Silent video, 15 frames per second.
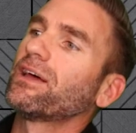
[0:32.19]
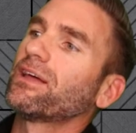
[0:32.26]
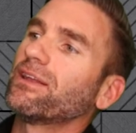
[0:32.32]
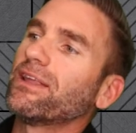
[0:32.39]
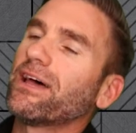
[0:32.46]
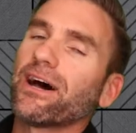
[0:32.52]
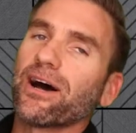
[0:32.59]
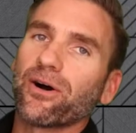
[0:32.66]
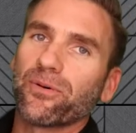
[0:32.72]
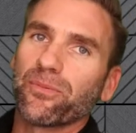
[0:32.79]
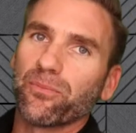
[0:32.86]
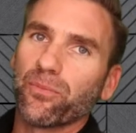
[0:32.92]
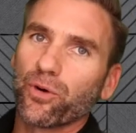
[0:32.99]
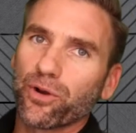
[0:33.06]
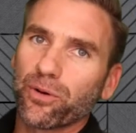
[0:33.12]
Now,
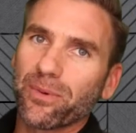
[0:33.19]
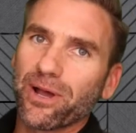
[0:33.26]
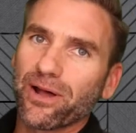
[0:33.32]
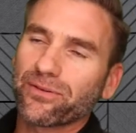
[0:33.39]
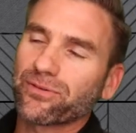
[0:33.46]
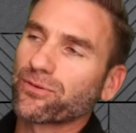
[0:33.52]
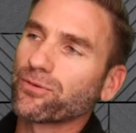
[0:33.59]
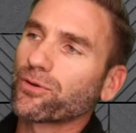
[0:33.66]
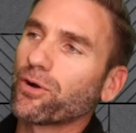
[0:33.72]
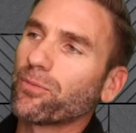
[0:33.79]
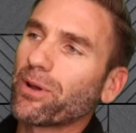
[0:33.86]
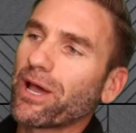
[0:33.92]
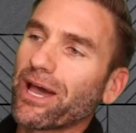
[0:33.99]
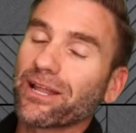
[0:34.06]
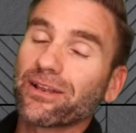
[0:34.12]
motor mounts do go
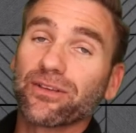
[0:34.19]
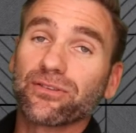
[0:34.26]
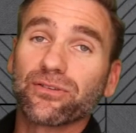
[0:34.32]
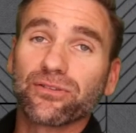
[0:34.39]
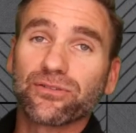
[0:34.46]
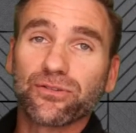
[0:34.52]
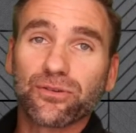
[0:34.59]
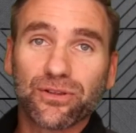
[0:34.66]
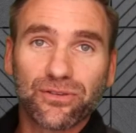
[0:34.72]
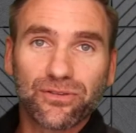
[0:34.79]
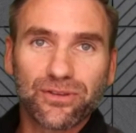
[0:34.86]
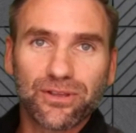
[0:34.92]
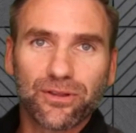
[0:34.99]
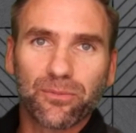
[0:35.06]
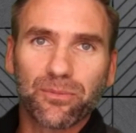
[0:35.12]
bad because as you can
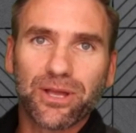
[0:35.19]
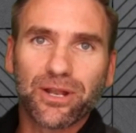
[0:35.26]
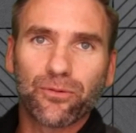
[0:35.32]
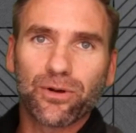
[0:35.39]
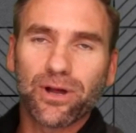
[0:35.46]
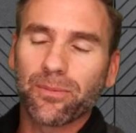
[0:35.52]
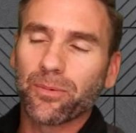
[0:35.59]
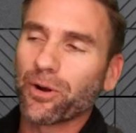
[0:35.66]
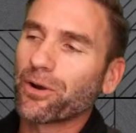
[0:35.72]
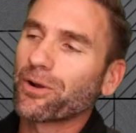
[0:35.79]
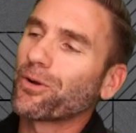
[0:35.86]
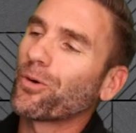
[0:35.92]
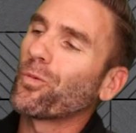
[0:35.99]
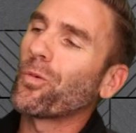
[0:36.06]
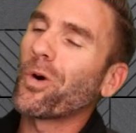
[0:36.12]
see, they're made of rubber.
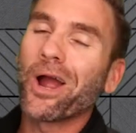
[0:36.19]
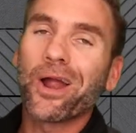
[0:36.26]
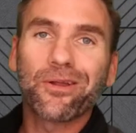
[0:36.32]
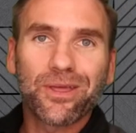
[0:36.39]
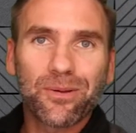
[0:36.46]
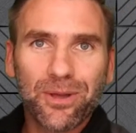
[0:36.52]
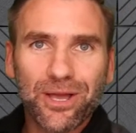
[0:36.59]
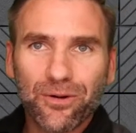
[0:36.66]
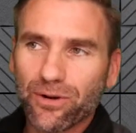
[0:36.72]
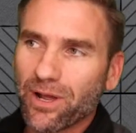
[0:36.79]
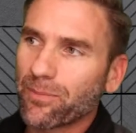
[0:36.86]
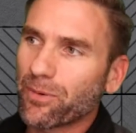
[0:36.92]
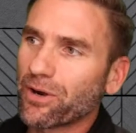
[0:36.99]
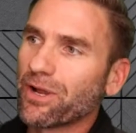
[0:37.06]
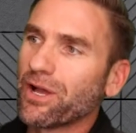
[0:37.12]
Why are they made of
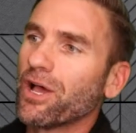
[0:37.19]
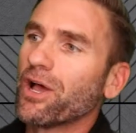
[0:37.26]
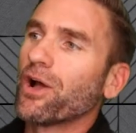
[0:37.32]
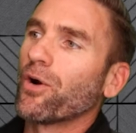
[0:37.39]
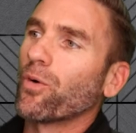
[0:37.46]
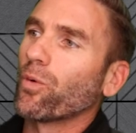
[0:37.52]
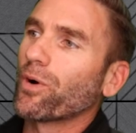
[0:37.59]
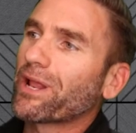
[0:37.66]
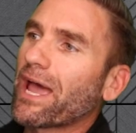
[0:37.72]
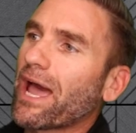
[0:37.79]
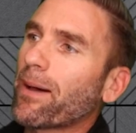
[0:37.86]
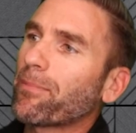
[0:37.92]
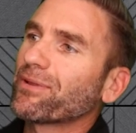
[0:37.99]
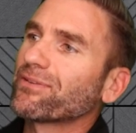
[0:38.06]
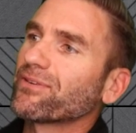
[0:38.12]
rubber? What
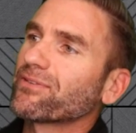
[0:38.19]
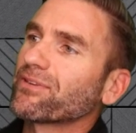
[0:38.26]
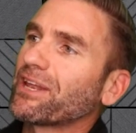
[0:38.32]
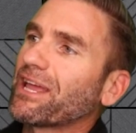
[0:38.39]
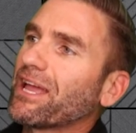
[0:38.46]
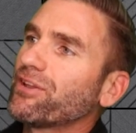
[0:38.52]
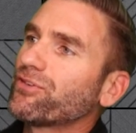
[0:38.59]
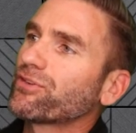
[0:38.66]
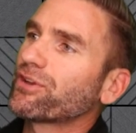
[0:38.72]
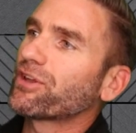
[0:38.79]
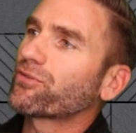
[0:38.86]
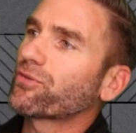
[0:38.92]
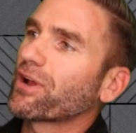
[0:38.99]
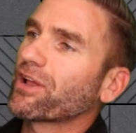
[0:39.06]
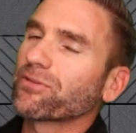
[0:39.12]
happens is an engine
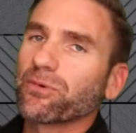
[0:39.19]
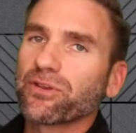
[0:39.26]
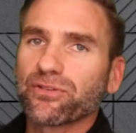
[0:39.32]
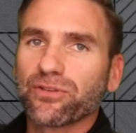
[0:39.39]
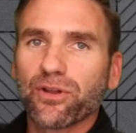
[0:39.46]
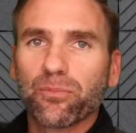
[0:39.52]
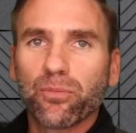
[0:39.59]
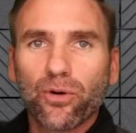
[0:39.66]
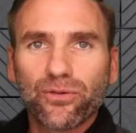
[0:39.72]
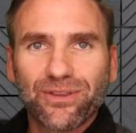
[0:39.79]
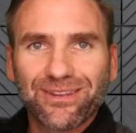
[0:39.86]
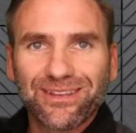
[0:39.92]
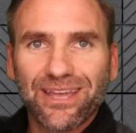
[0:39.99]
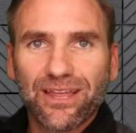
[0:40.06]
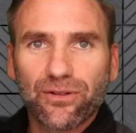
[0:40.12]
and transmission, they're
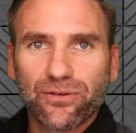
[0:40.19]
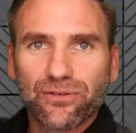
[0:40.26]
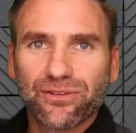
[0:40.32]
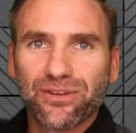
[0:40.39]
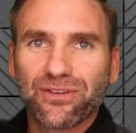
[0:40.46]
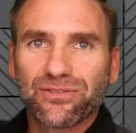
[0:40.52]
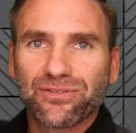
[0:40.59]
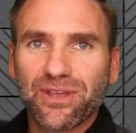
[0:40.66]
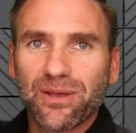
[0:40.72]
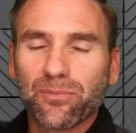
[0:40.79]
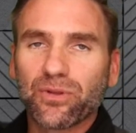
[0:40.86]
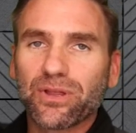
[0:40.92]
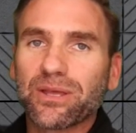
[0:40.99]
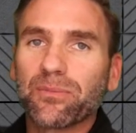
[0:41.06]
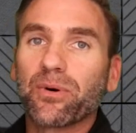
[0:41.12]
bolted together as an
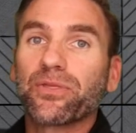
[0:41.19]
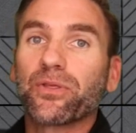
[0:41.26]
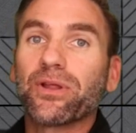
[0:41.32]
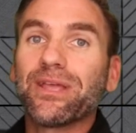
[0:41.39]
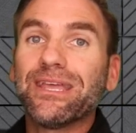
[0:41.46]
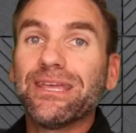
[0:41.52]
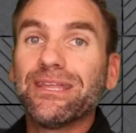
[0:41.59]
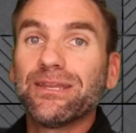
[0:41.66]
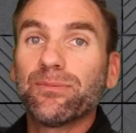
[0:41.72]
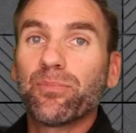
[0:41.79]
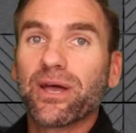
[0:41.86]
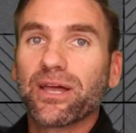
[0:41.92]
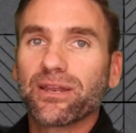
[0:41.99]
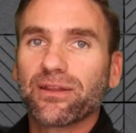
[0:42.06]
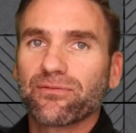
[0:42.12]
assembly, but they're
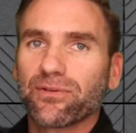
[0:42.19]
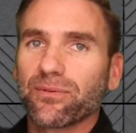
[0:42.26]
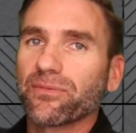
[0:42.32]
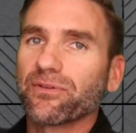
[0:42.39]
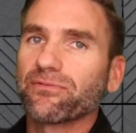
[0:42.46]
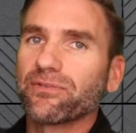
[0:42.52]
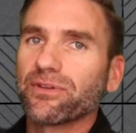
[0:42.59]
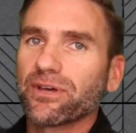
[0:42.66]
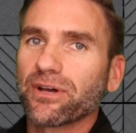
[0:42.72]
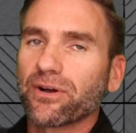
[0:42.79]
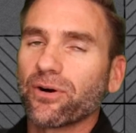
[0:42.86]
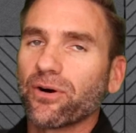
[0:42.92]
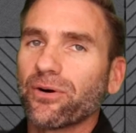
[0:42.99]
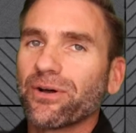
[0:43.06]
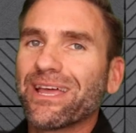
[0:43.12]
independent from the
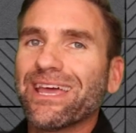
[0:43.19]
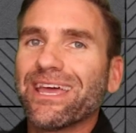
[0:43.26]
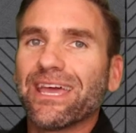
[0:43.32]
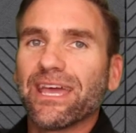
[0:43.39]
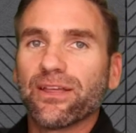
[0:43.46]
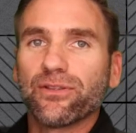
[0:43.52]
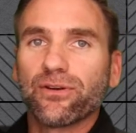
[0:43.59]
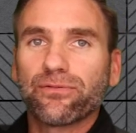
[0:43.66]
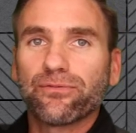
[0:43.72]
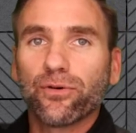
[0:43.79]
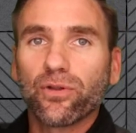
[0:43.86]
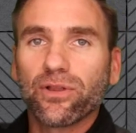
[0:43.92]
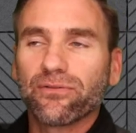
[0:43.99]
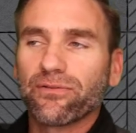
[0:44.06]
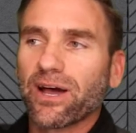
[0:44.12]
vehicle, and they're
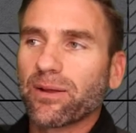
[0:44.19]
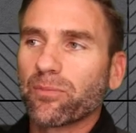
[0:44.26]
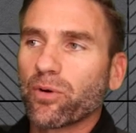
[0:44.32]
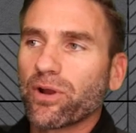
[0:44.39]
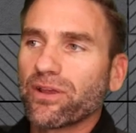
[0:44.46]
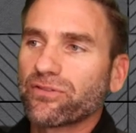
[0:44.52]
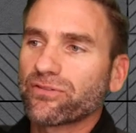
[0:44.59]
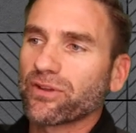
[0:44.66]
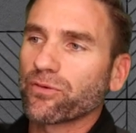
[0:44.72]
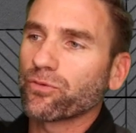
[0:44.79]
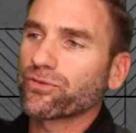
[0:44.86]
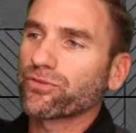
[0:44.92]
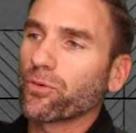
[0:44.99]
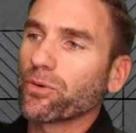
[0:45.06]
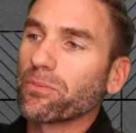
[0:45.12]
full of vibration.
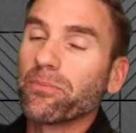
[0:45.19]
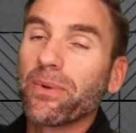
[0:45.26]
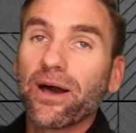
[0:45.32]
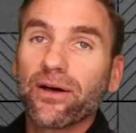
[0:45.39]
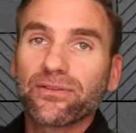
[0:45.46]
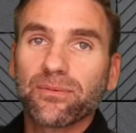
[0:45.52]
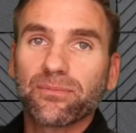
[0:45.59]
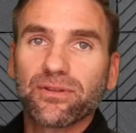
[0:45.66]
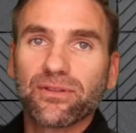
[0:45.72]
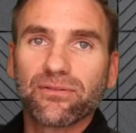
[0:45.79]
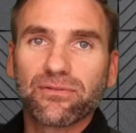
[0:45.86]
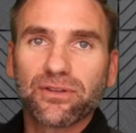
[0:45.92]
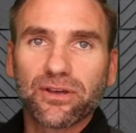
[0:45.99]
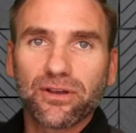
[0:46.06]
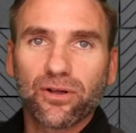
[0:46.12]
So we mount them to the
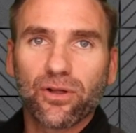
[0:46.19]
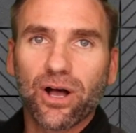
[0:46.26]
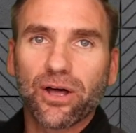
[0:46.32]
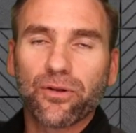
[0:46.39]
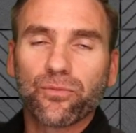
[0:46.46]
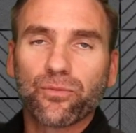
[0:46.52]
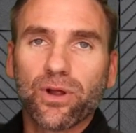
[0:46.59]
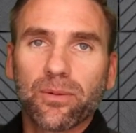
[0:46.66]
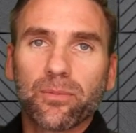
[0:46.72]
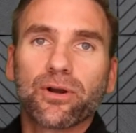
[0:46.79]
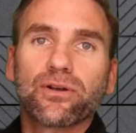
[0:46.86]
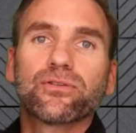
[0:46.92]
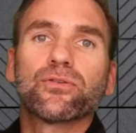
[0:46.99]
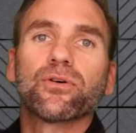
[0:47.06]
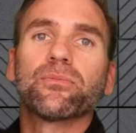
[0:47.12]
vehicle on rubber
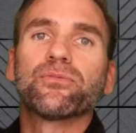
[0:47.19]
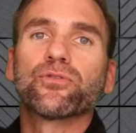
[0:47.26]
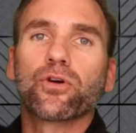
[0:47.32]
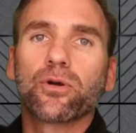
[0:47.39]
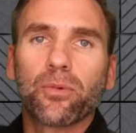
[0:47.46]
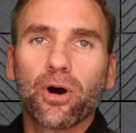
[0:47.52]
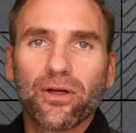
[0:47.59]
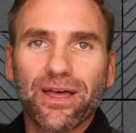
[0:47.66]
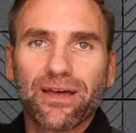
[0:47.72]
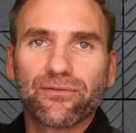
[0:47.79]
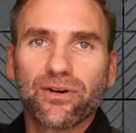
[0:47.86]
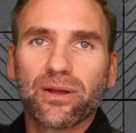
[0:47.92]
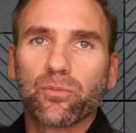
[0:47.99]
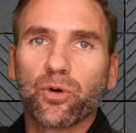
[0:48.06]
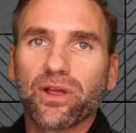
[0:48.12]
to absorb all that
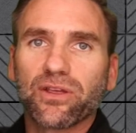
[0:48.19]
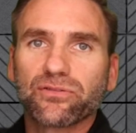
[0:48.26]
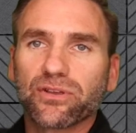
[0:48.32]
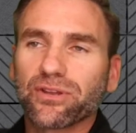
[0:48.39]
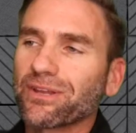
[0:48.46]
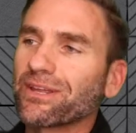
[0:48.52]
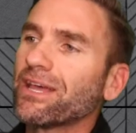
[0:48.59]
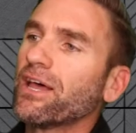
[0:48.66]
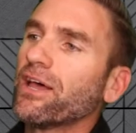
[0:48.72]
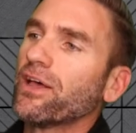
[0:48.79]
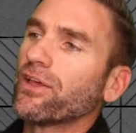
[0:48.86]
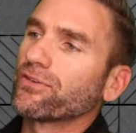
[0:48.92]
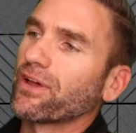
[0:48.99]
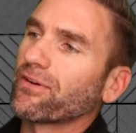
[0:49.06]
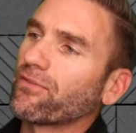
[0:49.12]
vibration,
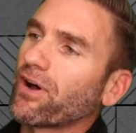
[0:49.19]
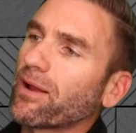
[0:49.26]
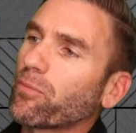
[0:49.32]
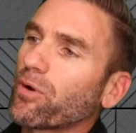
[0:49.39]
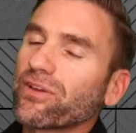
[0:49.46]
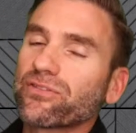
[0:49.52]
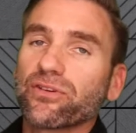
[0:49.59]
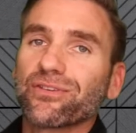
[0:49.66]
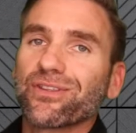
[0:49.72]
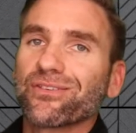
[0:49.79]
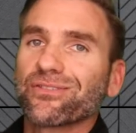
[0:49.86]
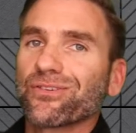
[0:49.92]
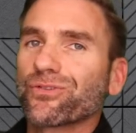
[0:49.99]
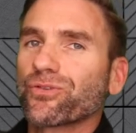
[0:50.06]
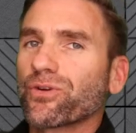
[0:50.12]
so that vibration
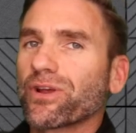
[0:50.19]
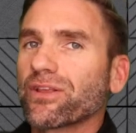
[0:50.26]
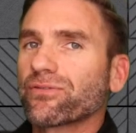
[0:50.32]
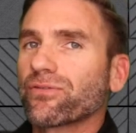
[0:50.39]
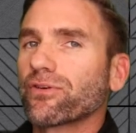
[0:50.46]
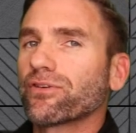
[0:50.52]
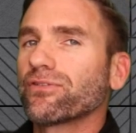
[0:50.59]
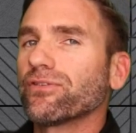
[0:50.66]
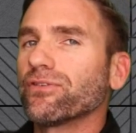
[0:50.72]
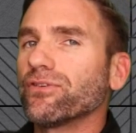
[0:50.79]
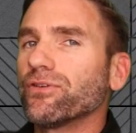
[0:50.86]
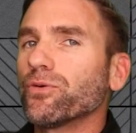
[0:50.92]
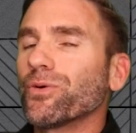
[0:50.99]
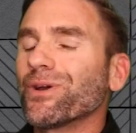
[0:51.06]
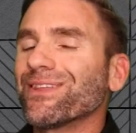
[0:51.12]
doesn't transfer to
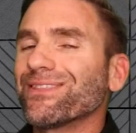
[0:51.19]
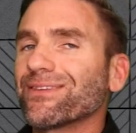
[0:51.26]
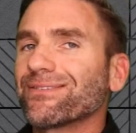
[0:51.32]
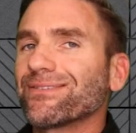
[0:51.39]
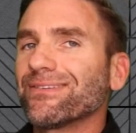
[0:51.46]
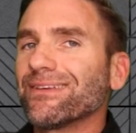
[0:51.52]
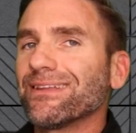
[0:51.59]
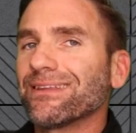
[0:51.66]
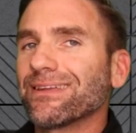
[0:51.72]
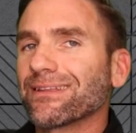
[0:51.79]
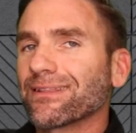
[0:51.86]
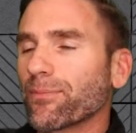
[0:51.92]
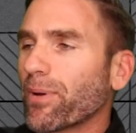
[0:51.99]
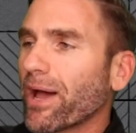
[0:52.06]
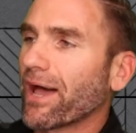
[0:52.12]
you in the seat
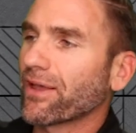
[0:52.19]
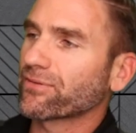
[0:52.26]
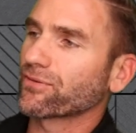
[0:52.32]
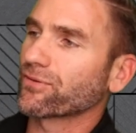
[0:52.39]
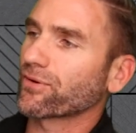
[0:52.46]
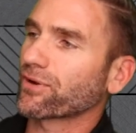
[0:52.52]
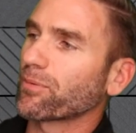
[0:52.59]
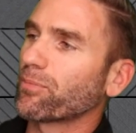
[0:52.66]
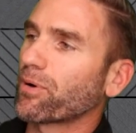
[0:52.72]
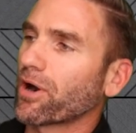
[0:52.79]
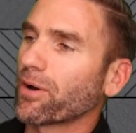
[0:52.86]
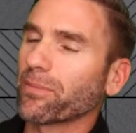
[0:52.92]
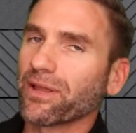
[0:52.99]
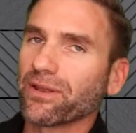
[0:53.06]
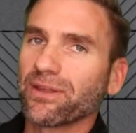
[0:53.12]
in the passenger
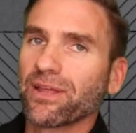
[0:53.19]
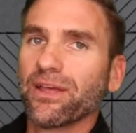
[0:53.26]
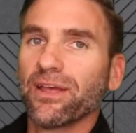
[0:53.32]
compartment.